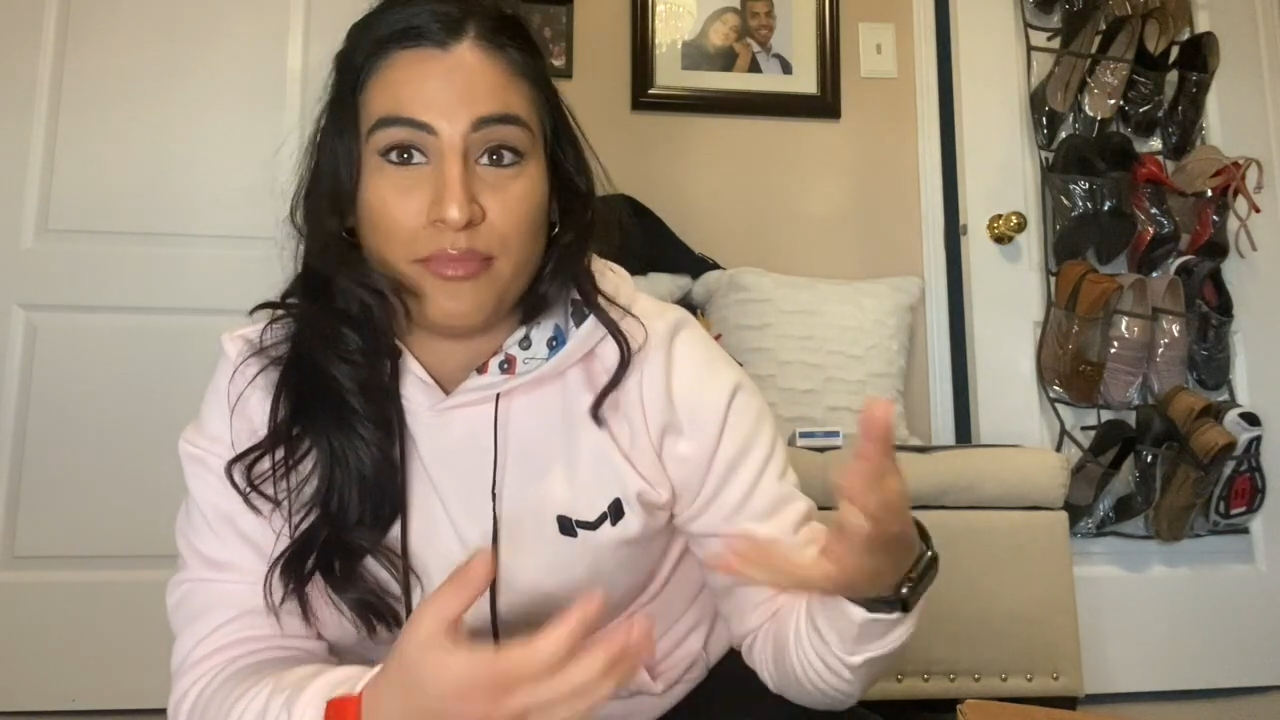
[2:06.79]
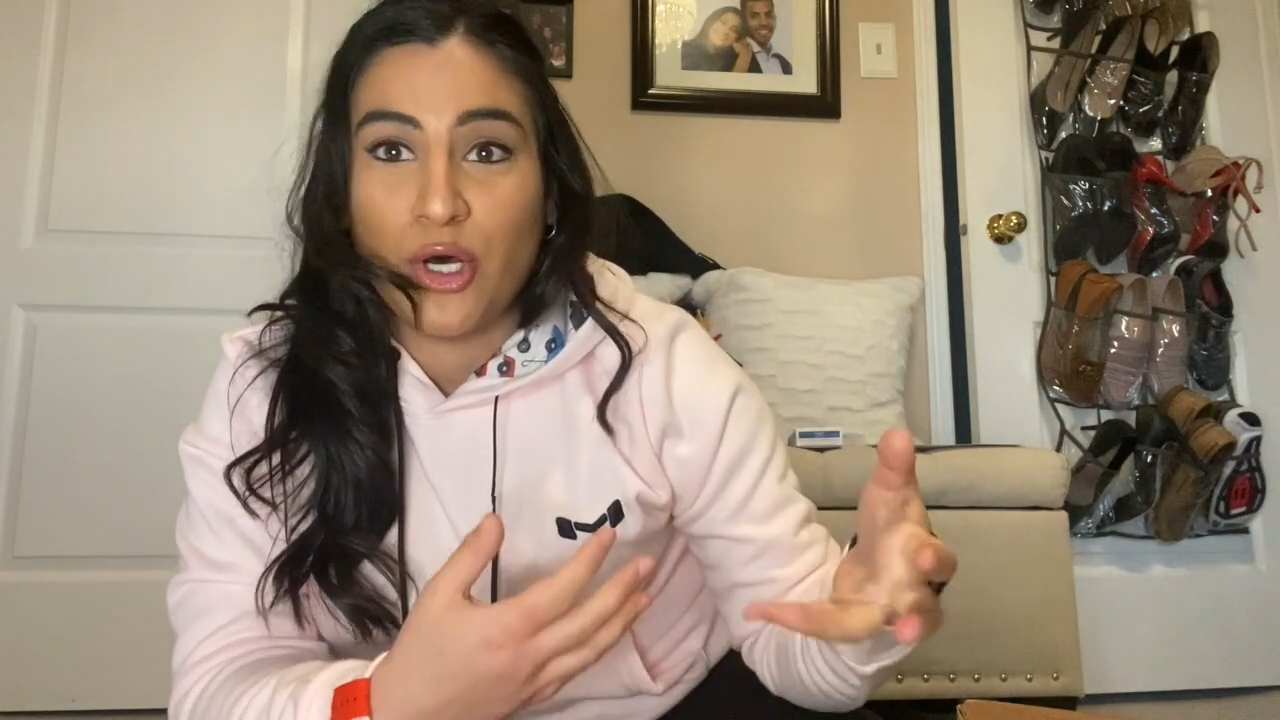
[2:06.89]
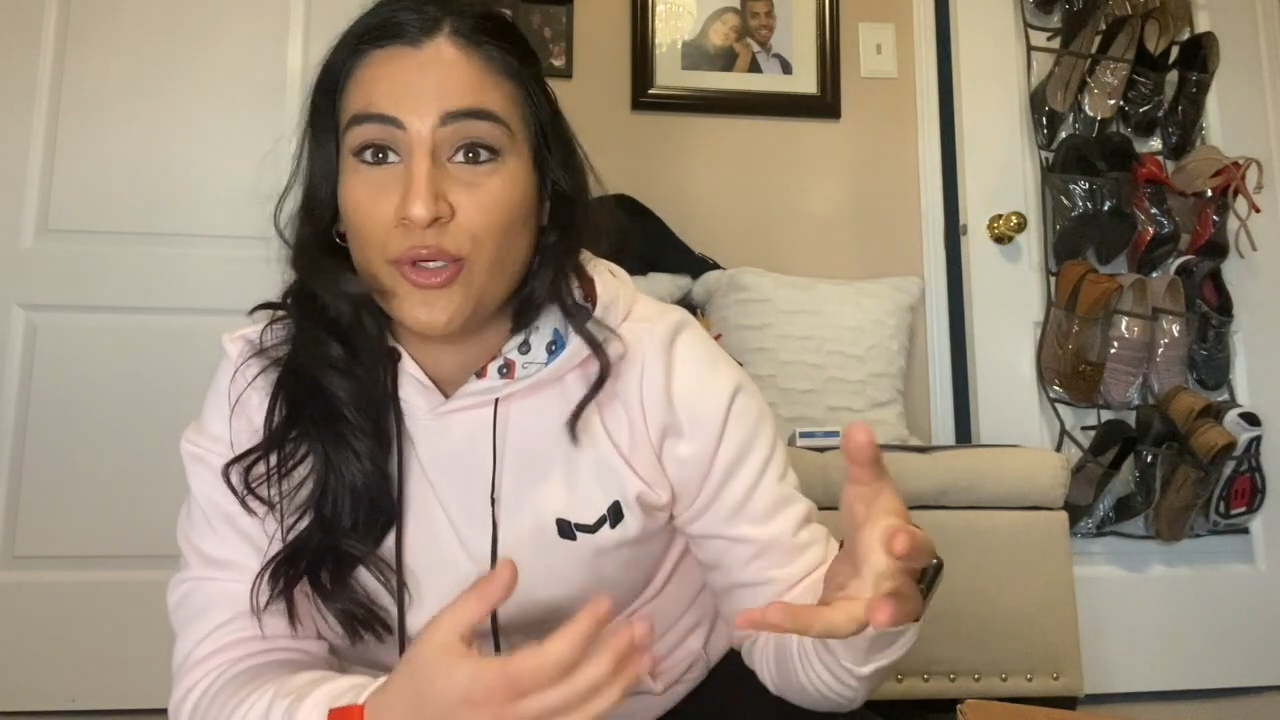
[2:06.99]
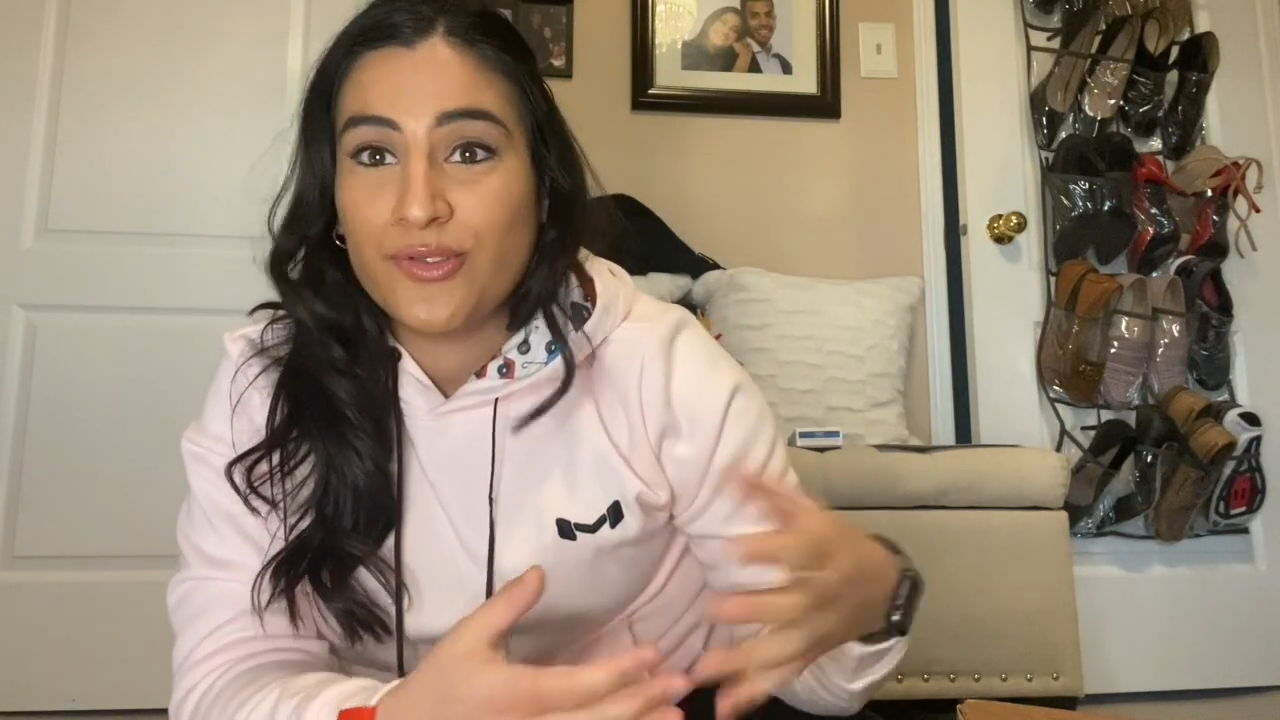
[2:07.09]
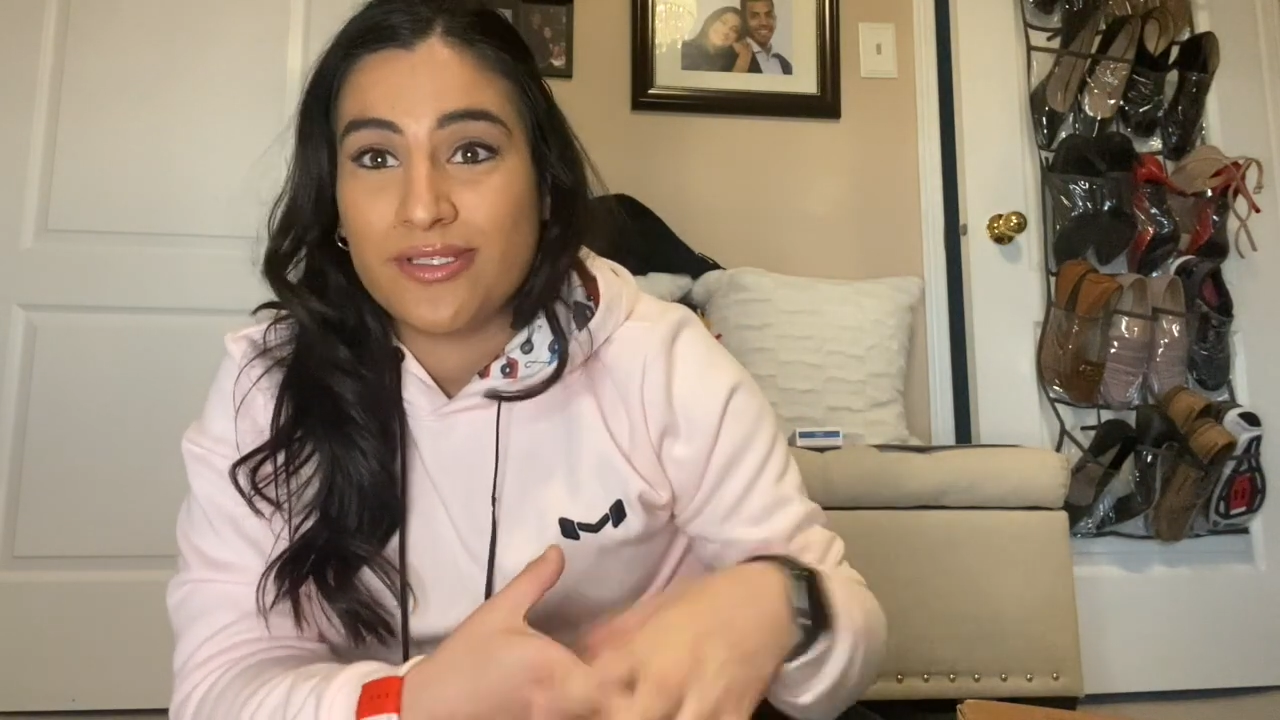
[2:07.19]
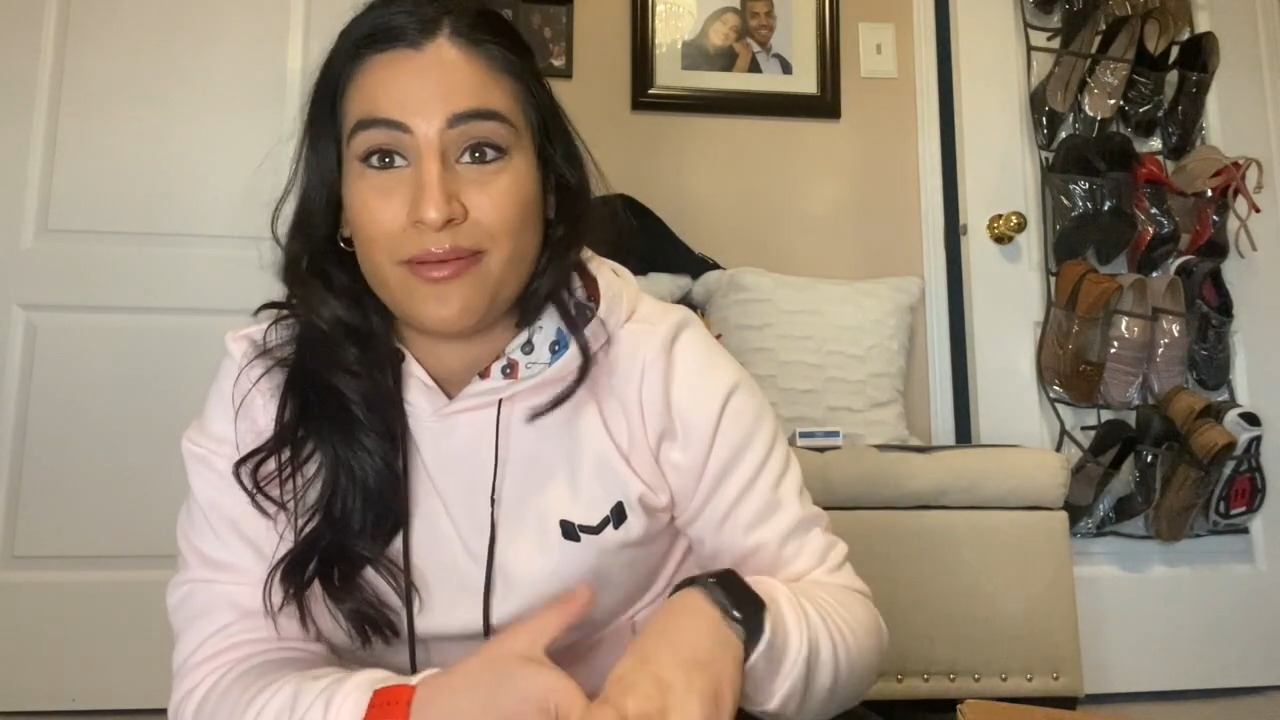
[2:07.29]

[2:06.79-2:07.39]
post